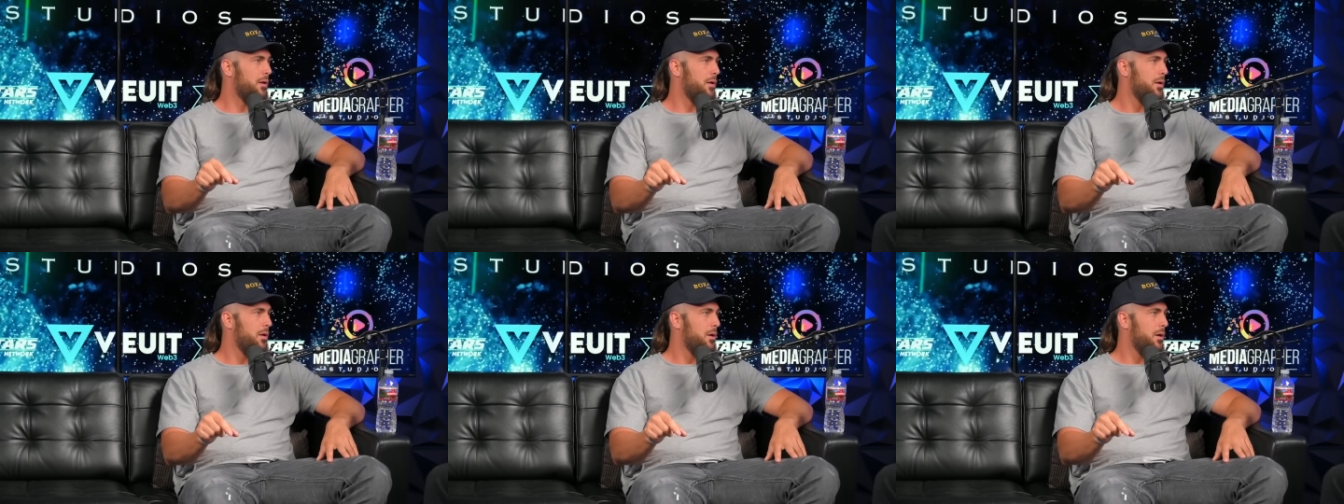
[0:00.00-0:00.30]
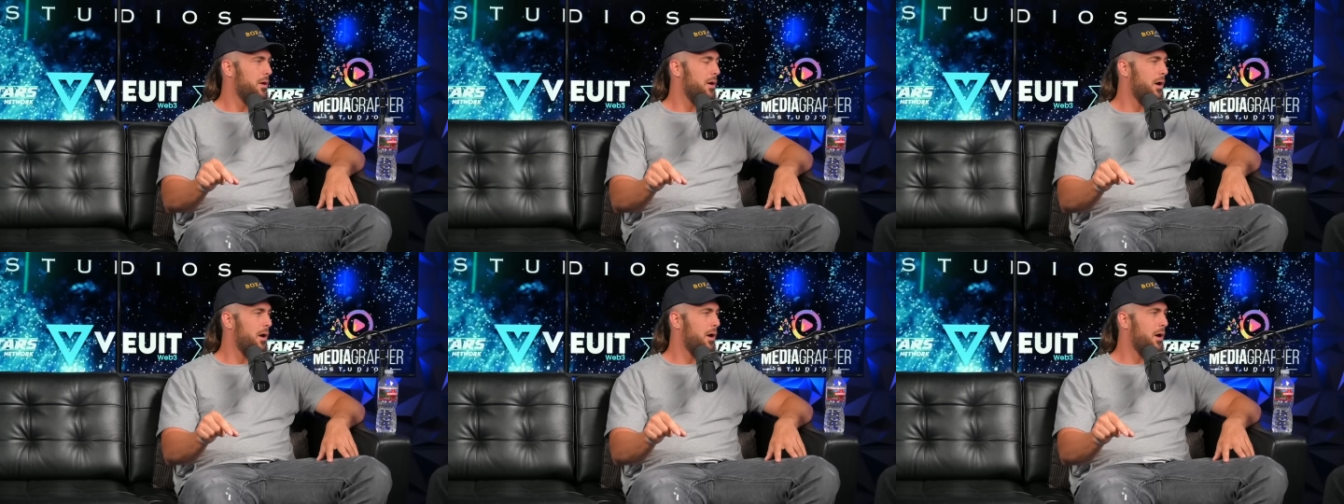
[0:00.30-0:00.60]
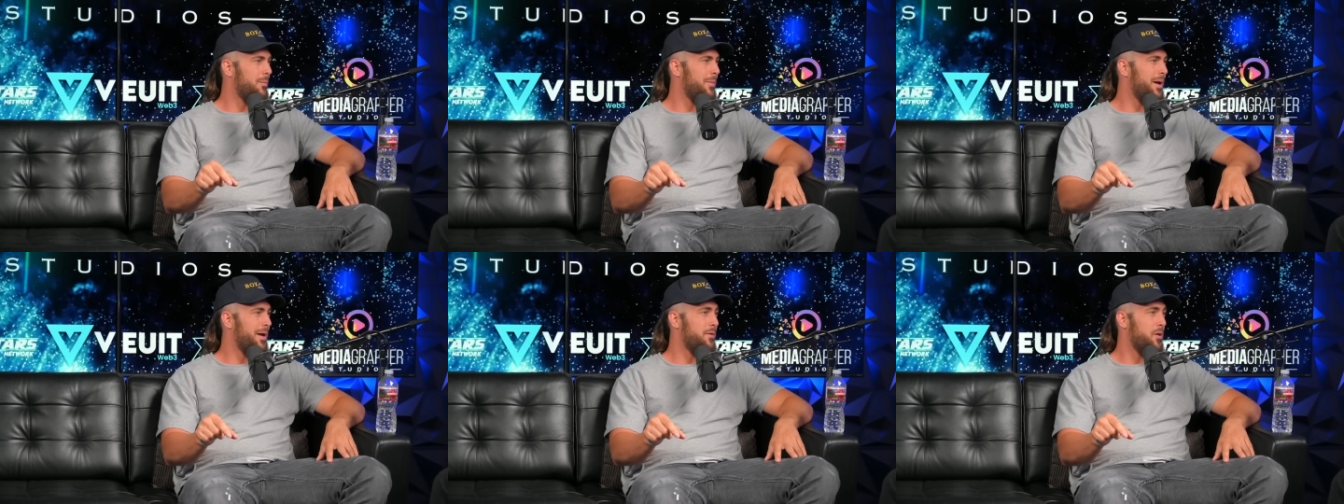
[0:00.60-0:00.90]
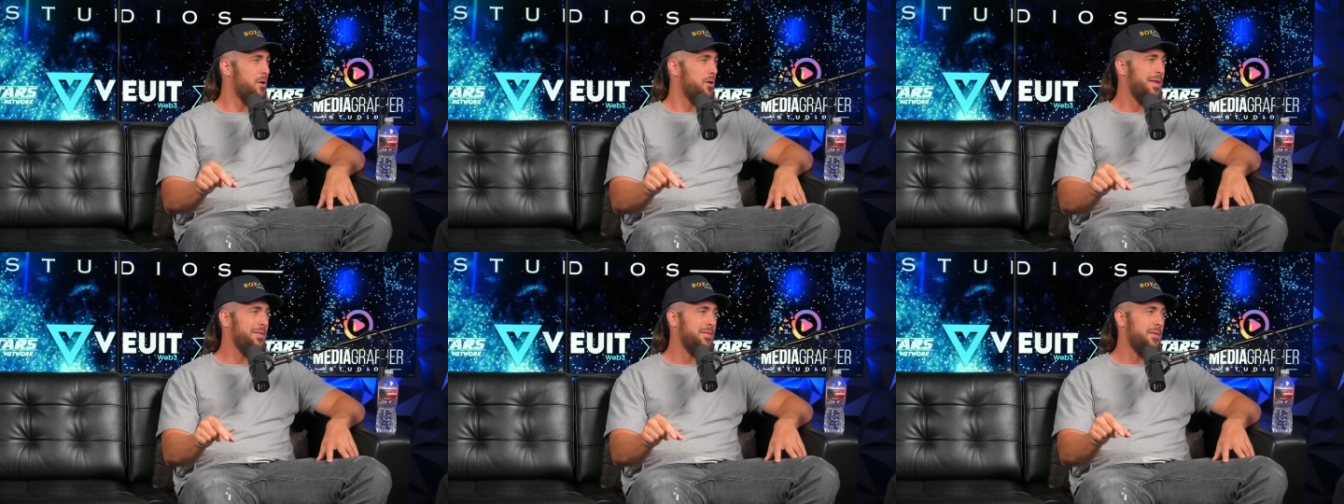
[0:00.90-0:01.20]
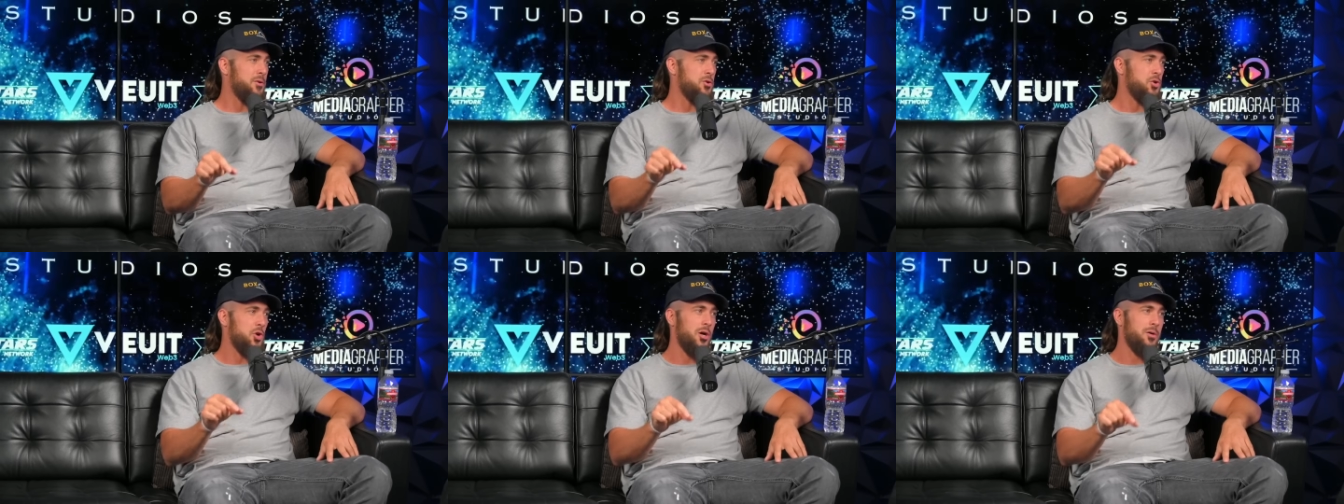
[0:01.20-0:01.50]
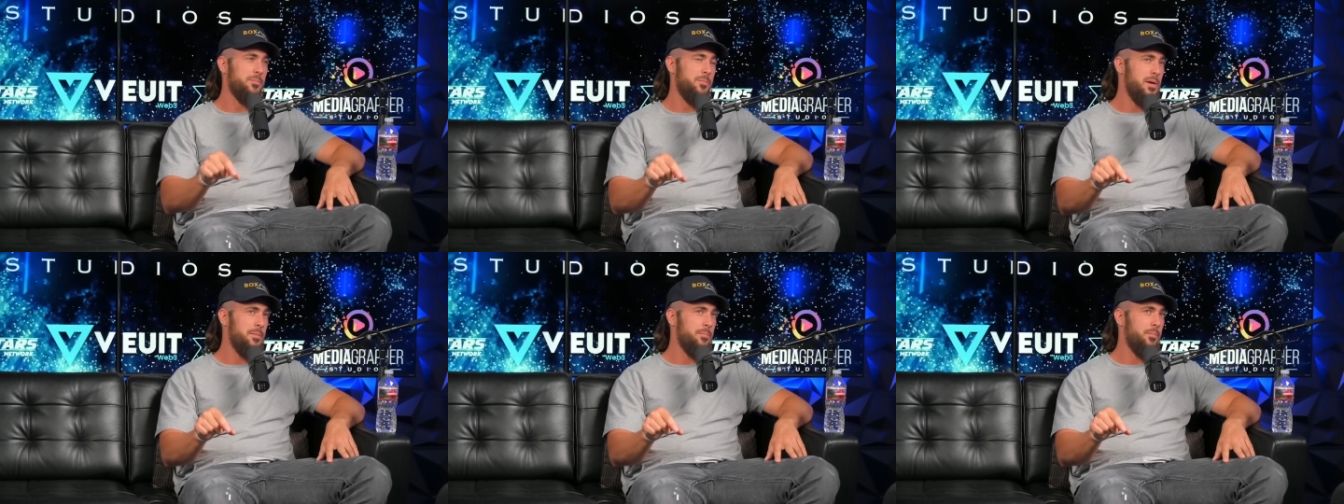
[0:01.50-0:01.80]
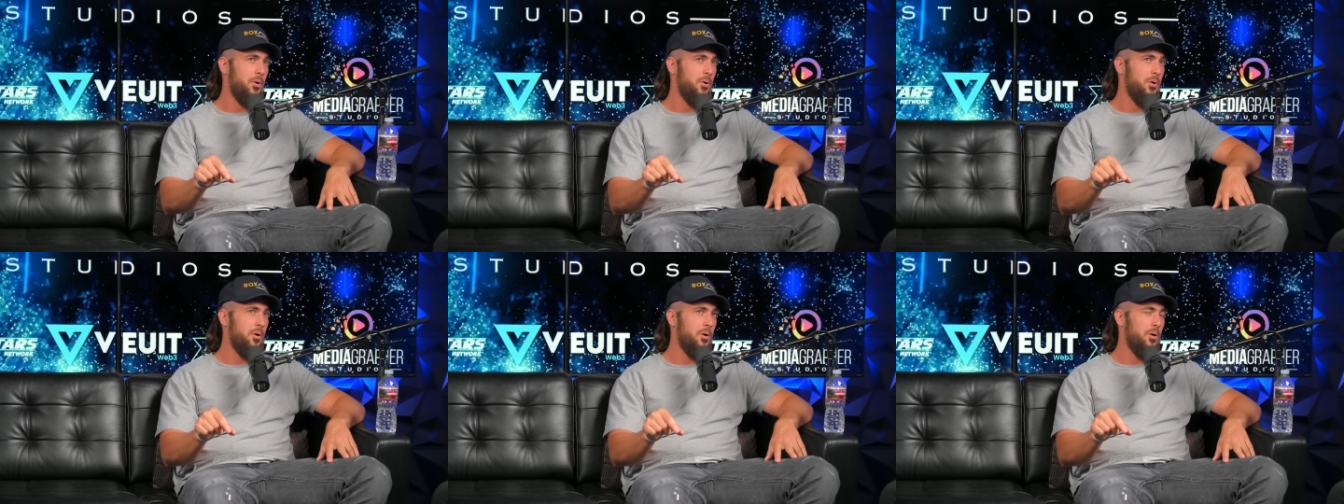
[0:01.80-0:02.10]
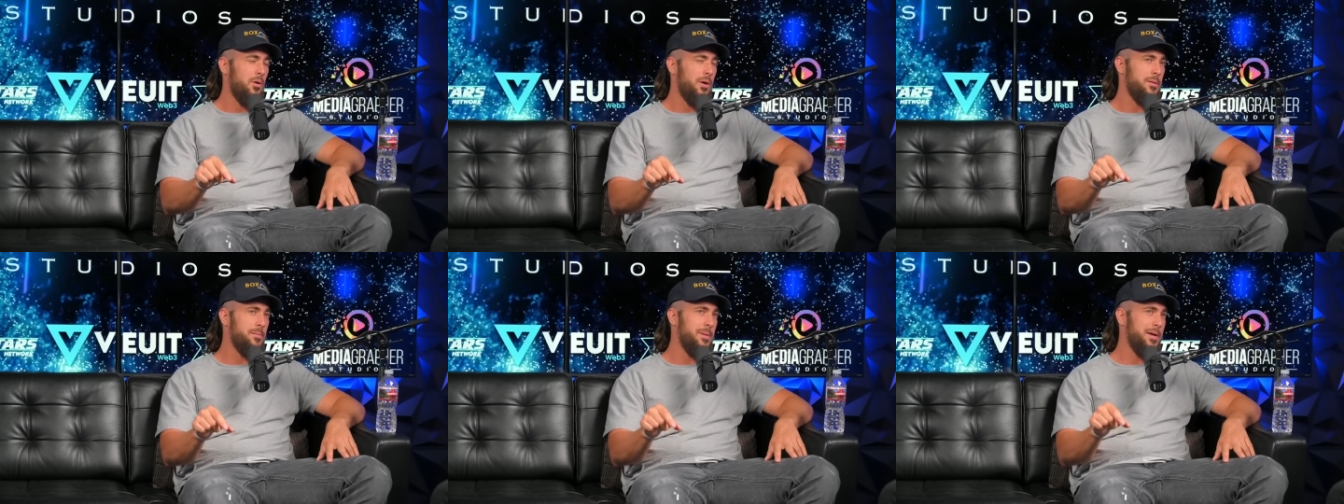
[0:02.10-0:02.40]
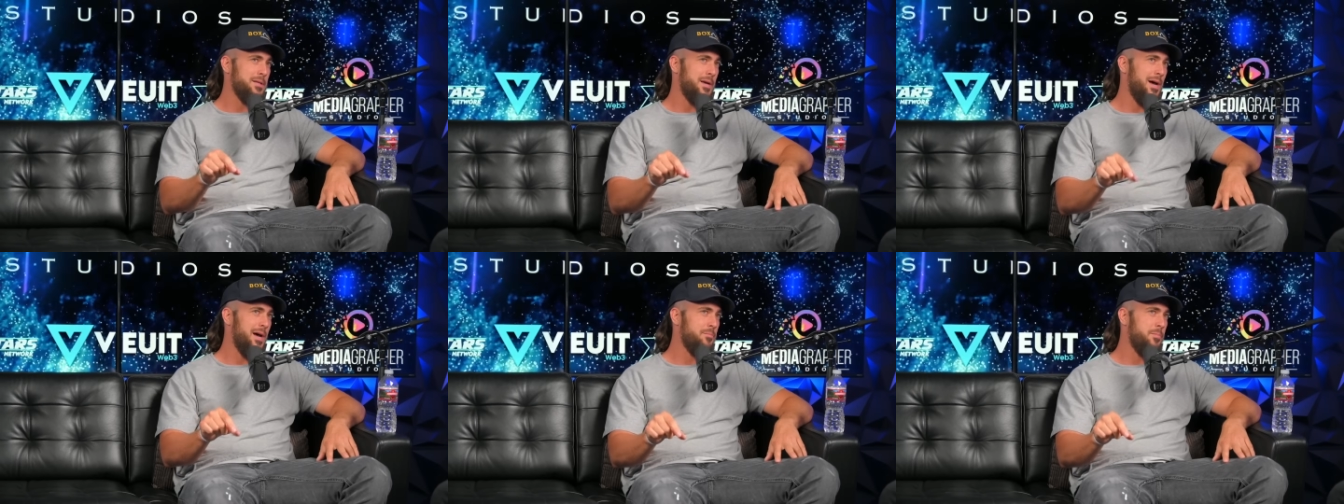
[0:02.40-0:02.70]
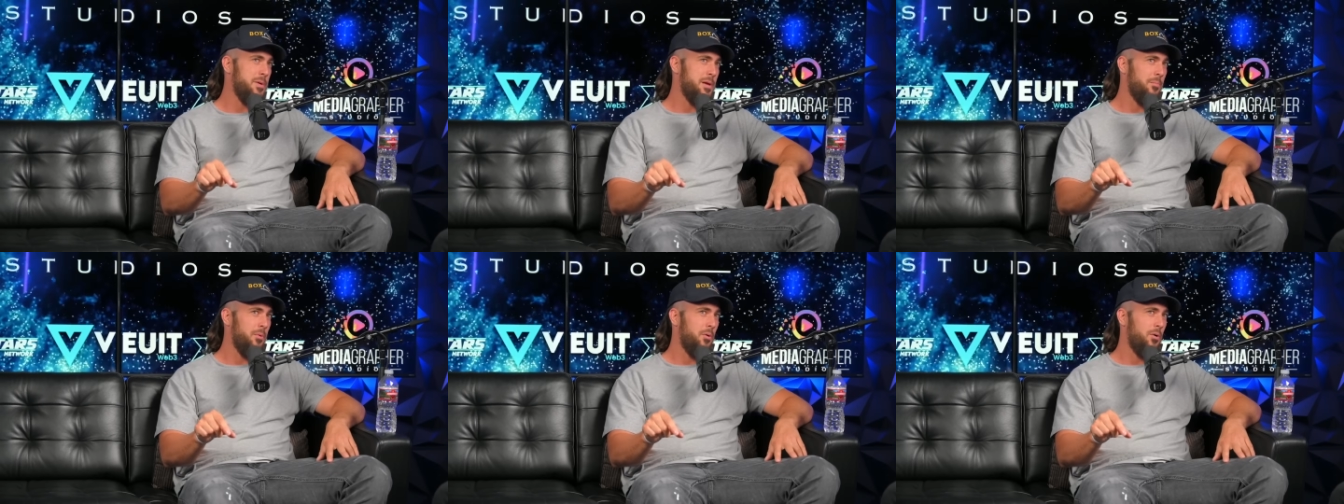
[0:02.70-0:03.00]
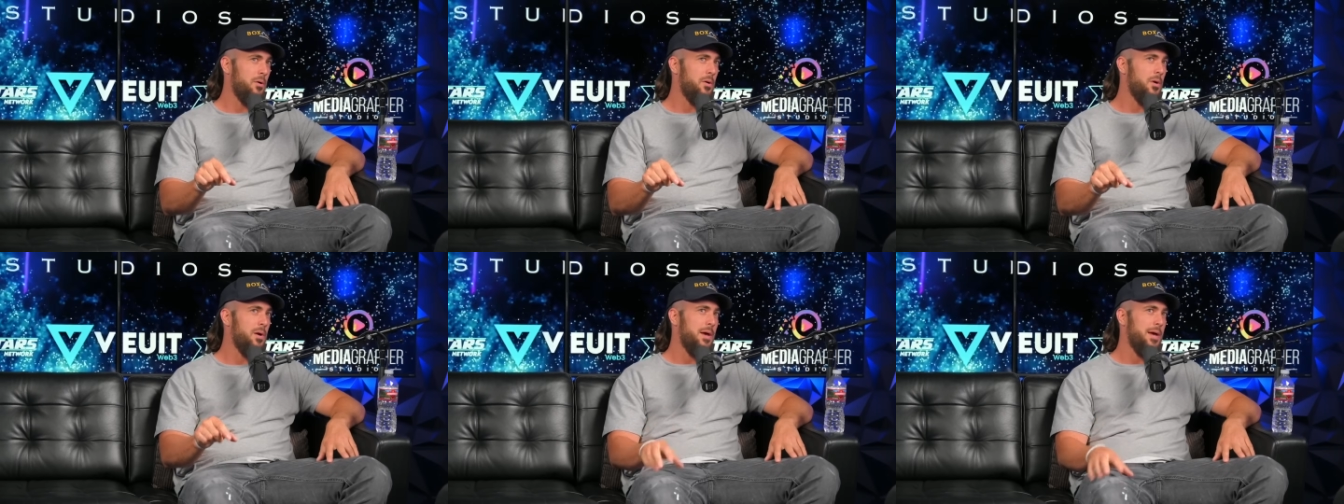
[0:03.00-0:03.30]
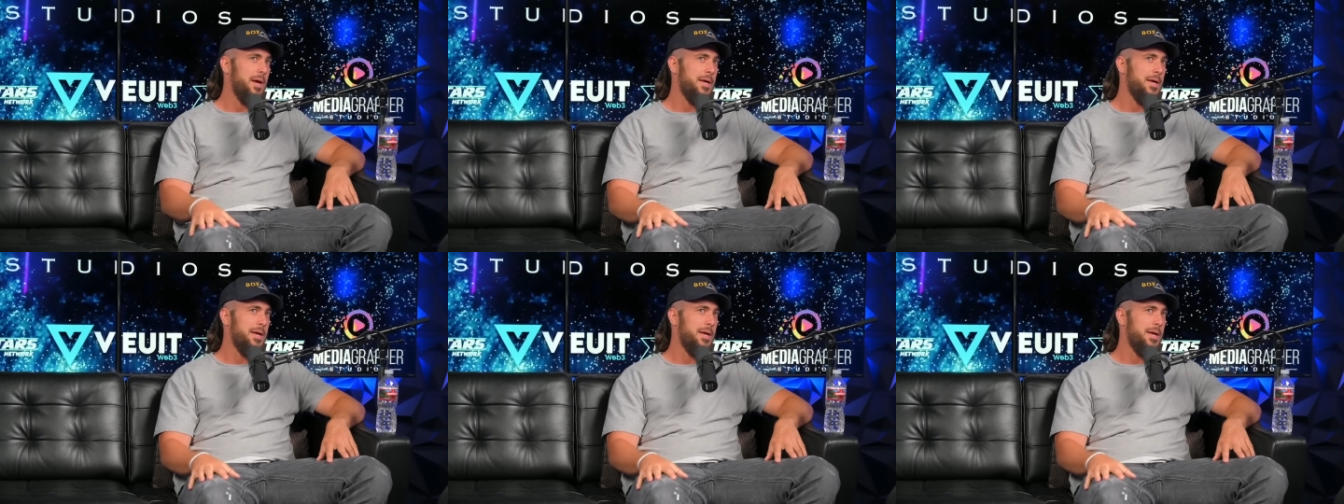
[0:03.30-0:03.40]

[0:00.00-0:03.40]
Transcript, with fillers: Right, right. Um, and, and the drug people and the mental health people,